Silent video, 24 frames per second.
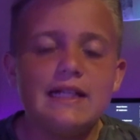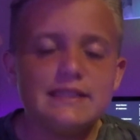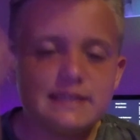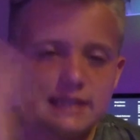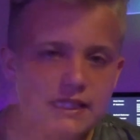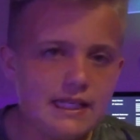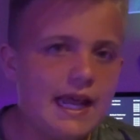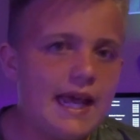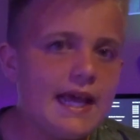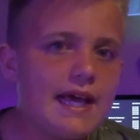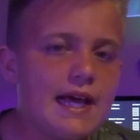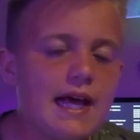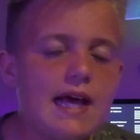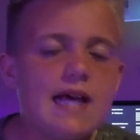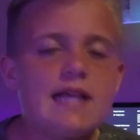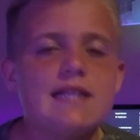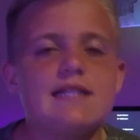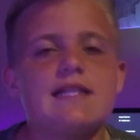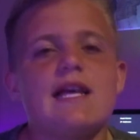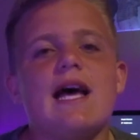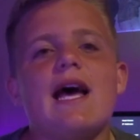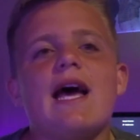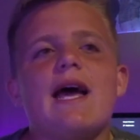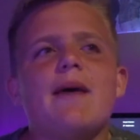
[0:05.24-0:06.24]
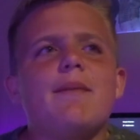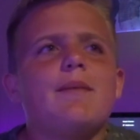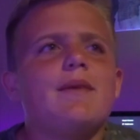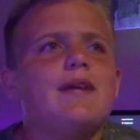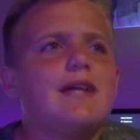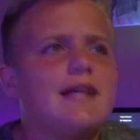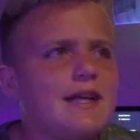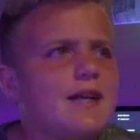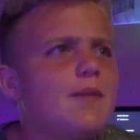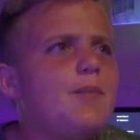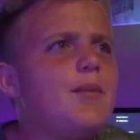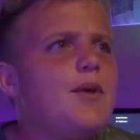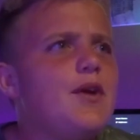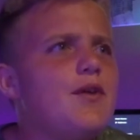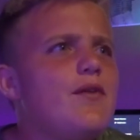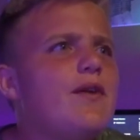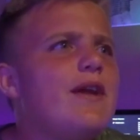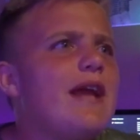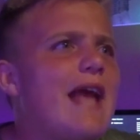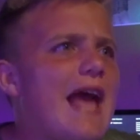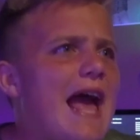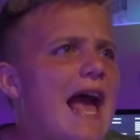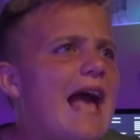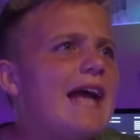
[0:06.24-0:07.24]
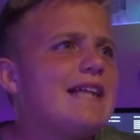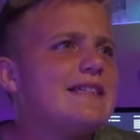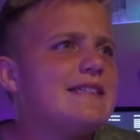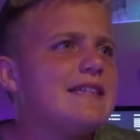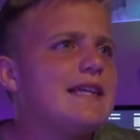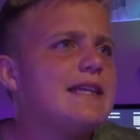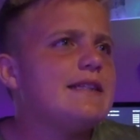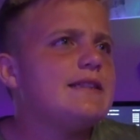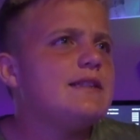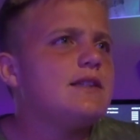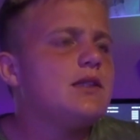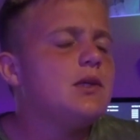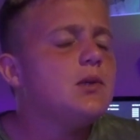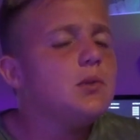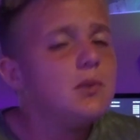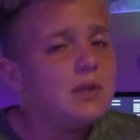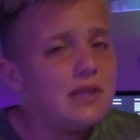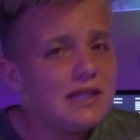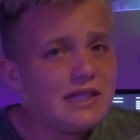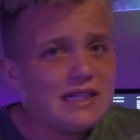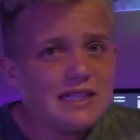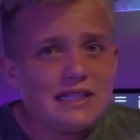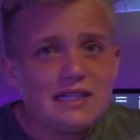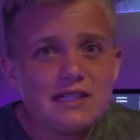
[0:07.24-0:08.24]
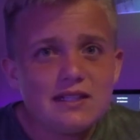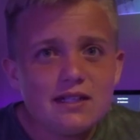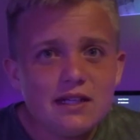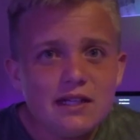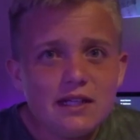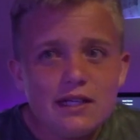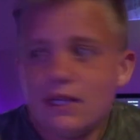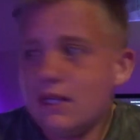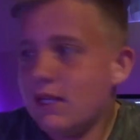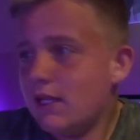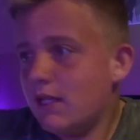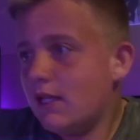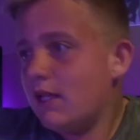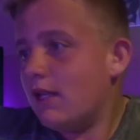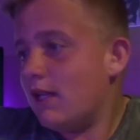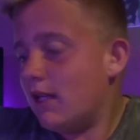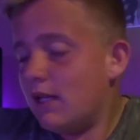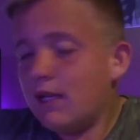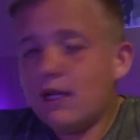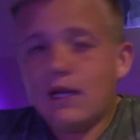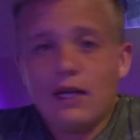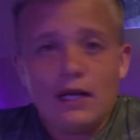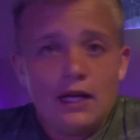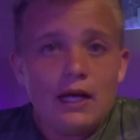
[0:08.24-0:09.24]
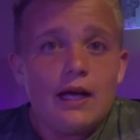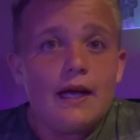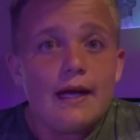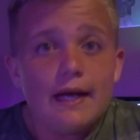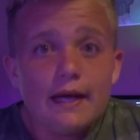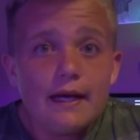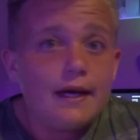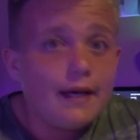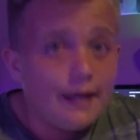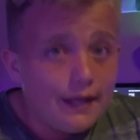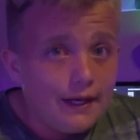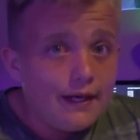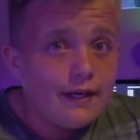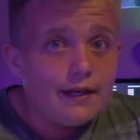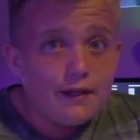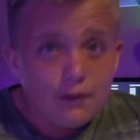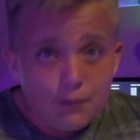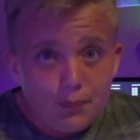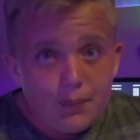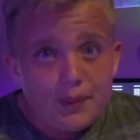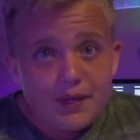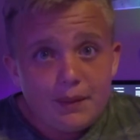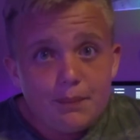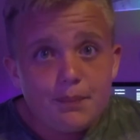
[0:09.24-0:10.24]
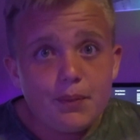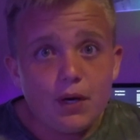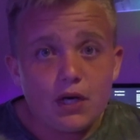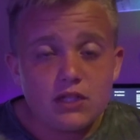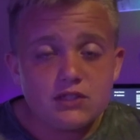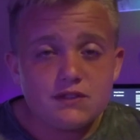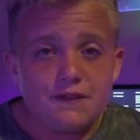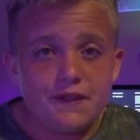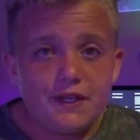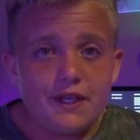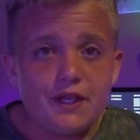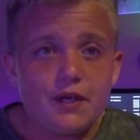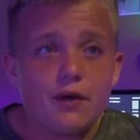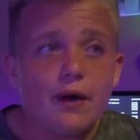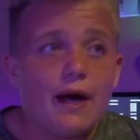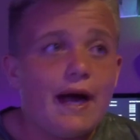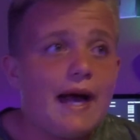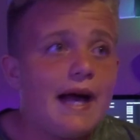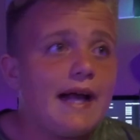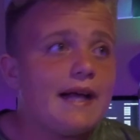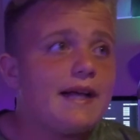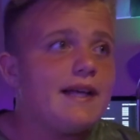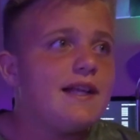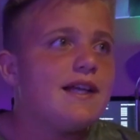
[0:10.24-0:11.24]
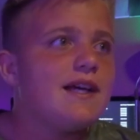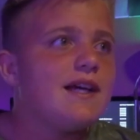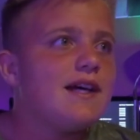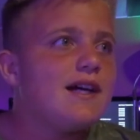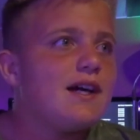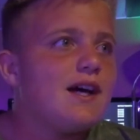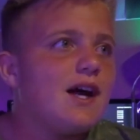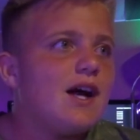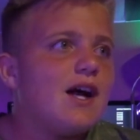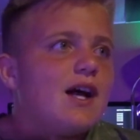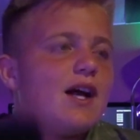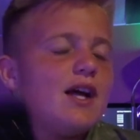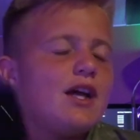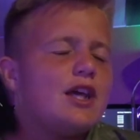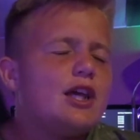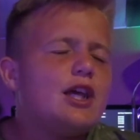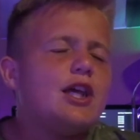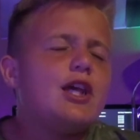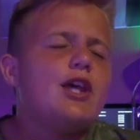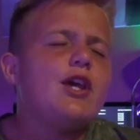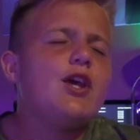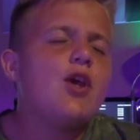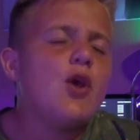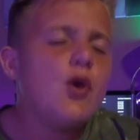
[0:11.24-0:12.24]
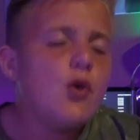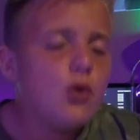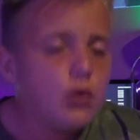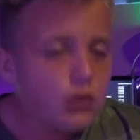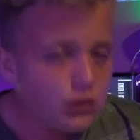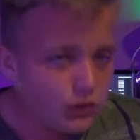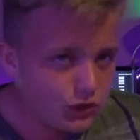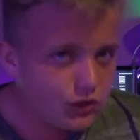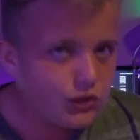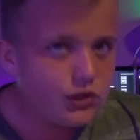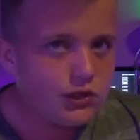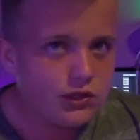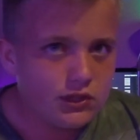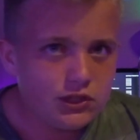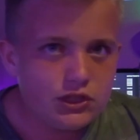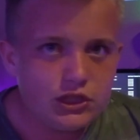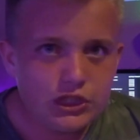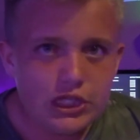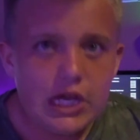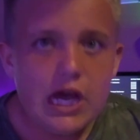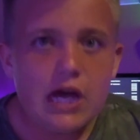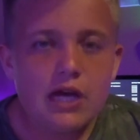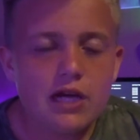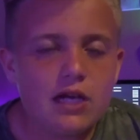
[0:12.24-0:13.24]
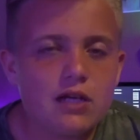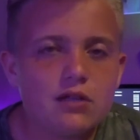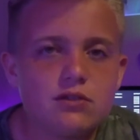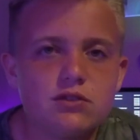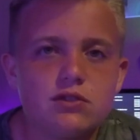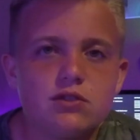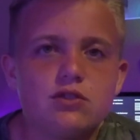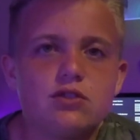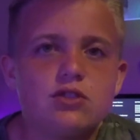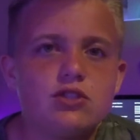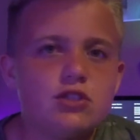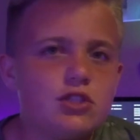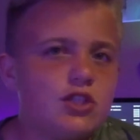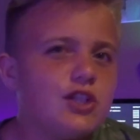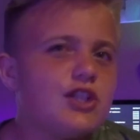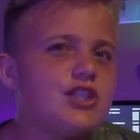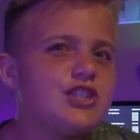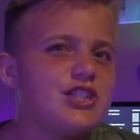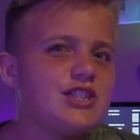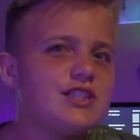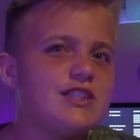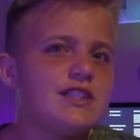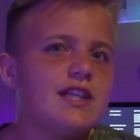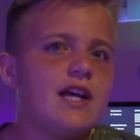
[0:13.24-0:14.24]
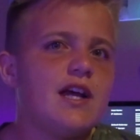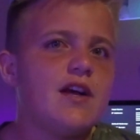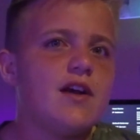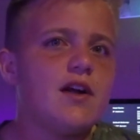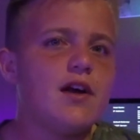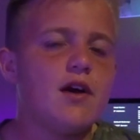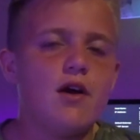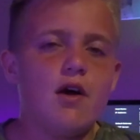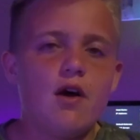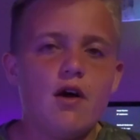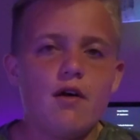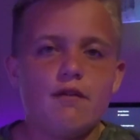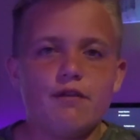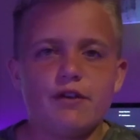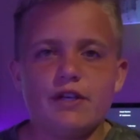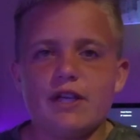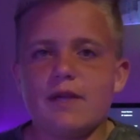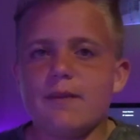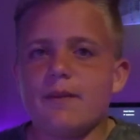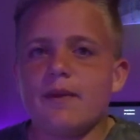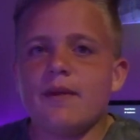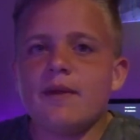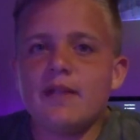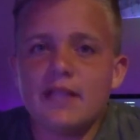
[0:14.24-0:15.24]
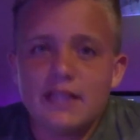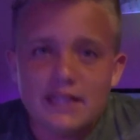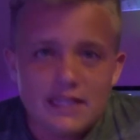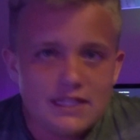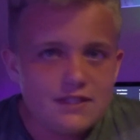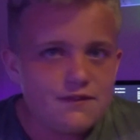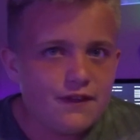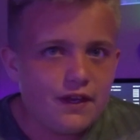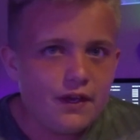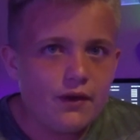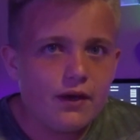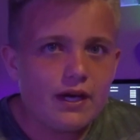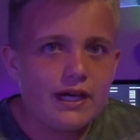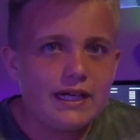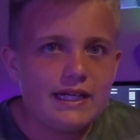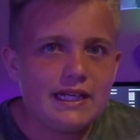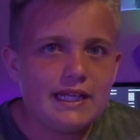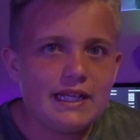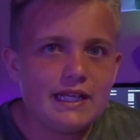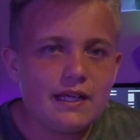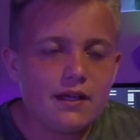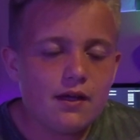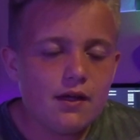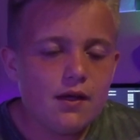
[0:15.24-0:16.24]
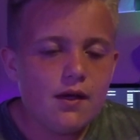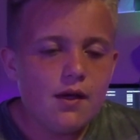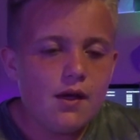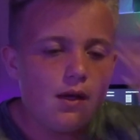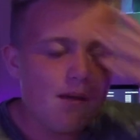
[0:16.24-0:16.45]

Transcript: today guys, I'm gonna be reacting to a, a, a little beatbox video and a uh, huge shout out to Syrge and Terra for giving me this video idea